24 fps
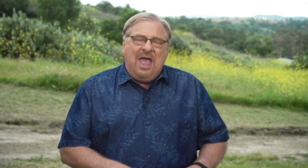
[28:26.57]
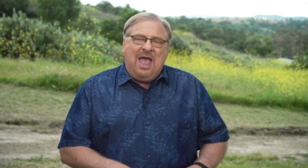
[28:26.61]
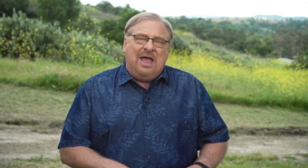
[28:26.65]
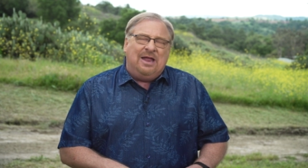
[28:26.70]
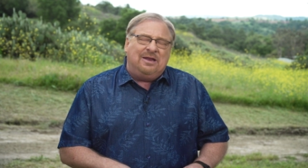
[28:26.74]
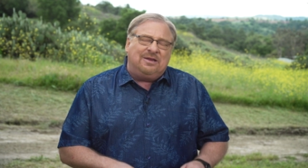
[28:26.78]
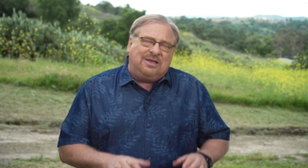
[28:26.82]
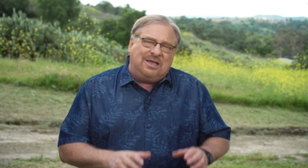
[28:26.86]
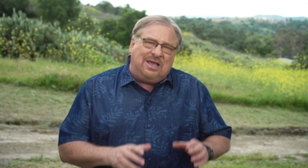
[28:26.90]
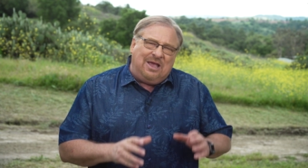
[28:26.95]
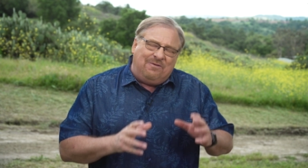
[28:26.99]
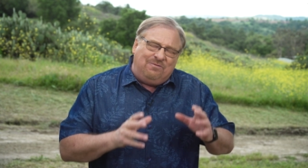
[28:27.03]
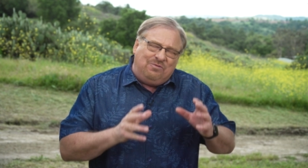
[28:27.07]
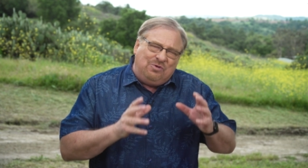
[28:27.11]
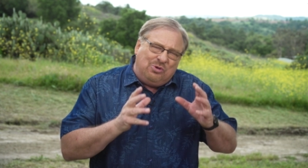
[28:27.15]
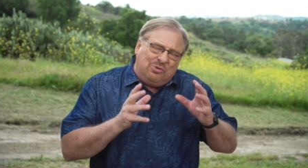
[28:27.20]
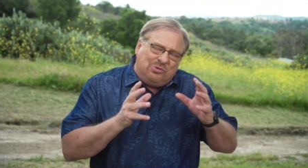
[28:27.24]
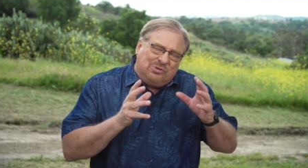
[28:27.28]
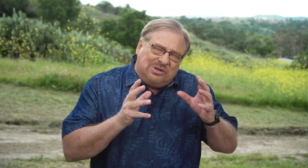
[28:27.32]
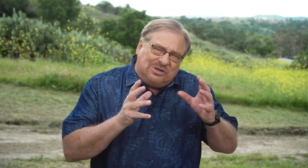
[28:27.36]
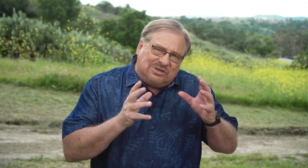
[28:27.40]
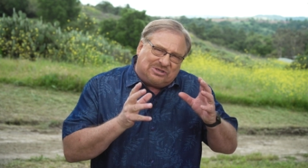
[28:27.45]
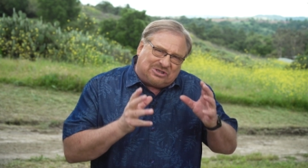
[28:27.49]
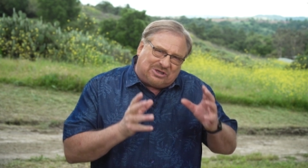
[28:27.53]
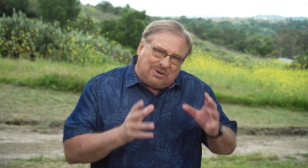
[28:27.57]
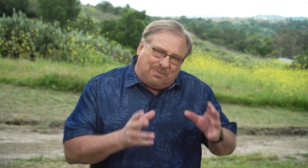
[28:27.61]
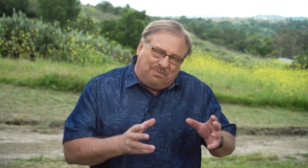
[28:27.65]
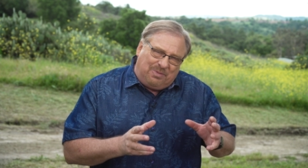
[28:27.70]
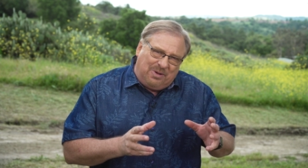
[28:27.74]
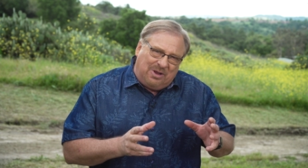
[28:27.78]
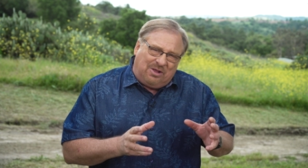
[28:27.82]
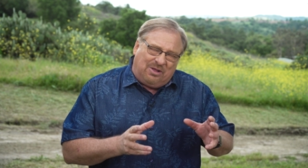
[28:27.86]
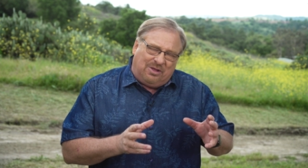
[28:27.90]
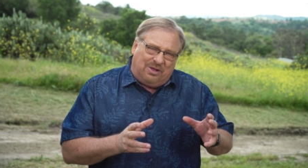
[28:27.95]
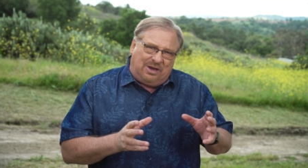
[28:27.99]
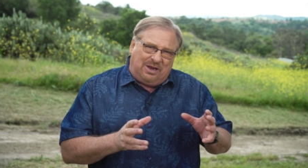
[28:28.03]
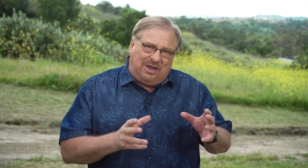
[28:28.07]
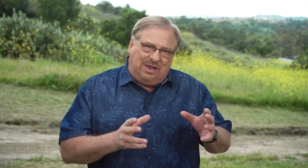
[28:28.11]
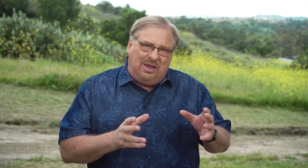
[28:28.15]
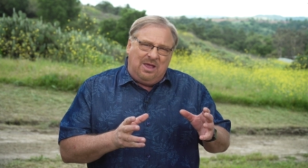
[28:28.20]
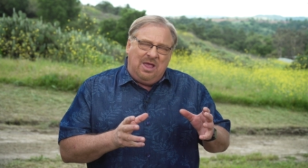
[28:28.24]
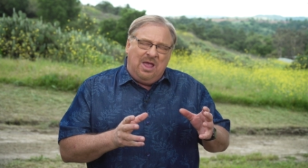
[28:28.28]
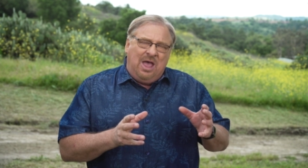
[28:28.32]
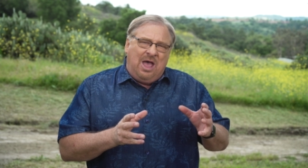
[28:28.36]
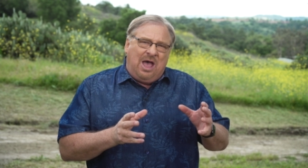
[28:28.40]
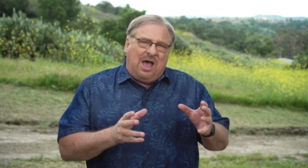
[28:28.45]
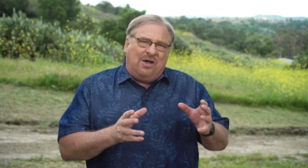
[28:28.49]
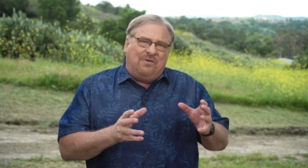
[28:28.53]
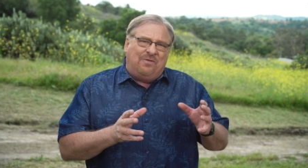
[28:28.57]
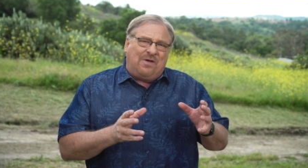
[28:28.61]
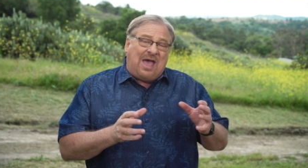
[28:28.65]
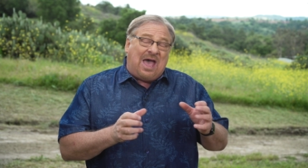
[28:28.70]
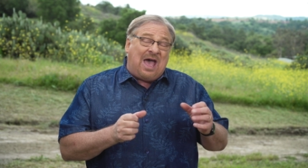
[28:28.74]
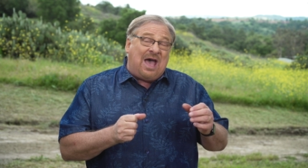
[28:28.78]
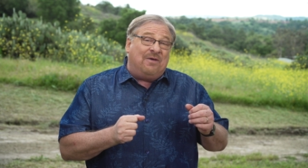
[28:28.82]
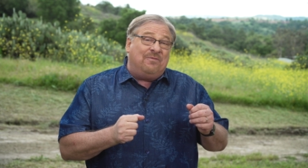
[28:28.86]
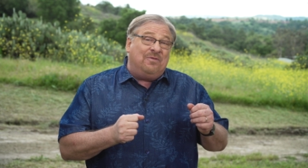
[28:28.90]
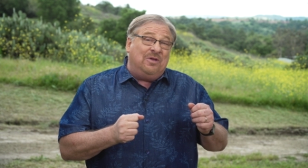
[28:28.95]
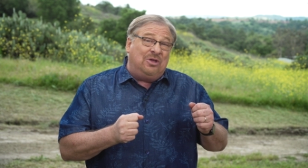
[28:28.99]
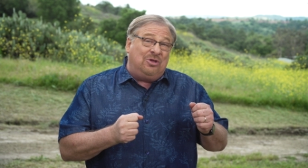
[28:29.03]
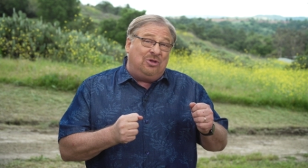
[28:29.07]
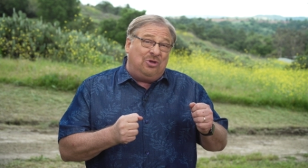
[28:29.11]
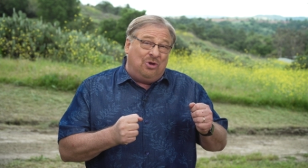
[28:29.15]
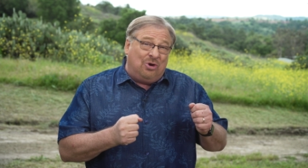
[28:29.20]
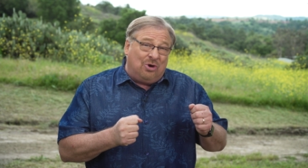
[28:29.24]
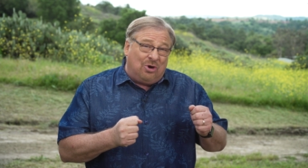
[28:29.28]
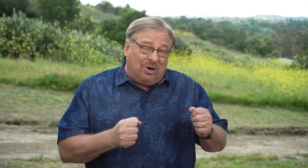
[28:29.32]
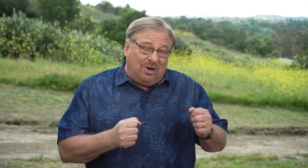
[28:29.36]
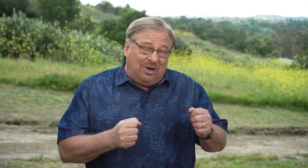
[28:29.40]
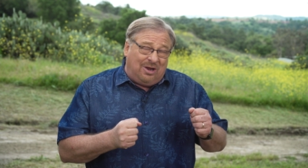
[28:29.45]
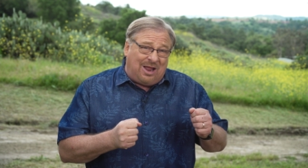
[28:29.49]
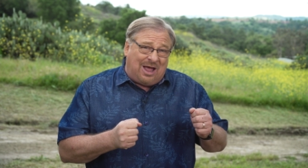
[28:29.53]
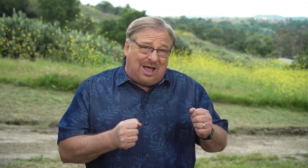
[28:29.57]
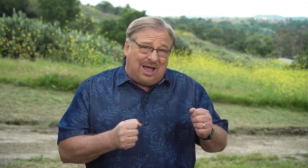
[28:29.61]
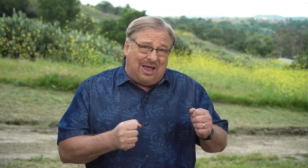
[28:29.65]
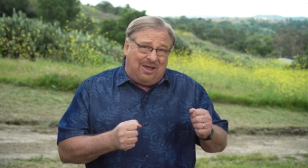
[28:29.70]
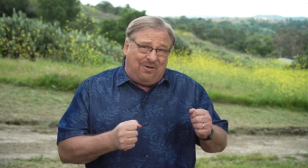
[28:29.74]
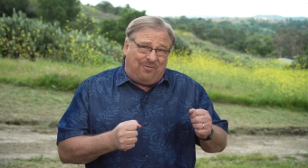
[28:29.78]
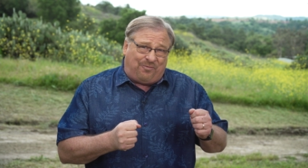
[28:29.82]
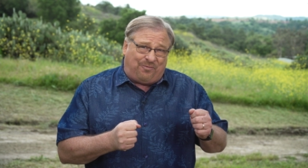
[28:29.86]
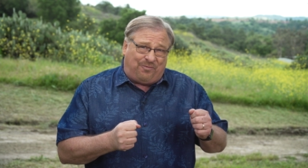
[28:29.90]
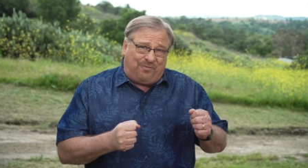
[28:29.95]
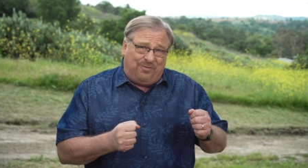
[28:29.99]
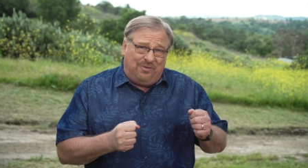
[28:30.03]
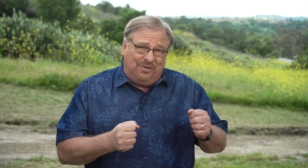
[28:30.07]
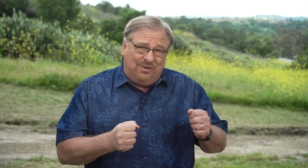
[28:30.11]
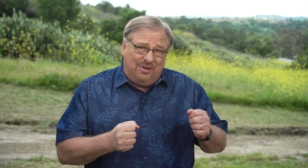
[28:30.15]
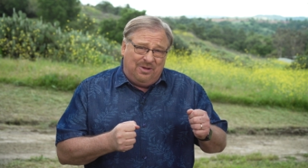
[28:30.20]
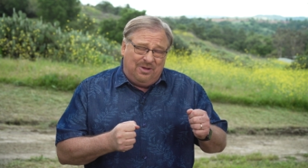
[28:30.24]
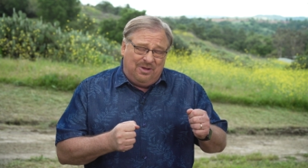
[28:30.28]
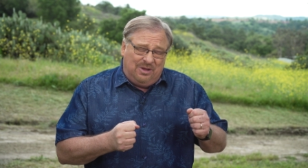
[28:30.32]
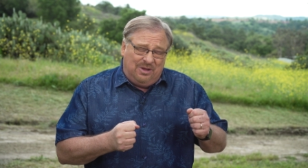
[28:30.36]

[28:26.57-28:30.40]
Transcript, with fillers: and give you the stability of having your life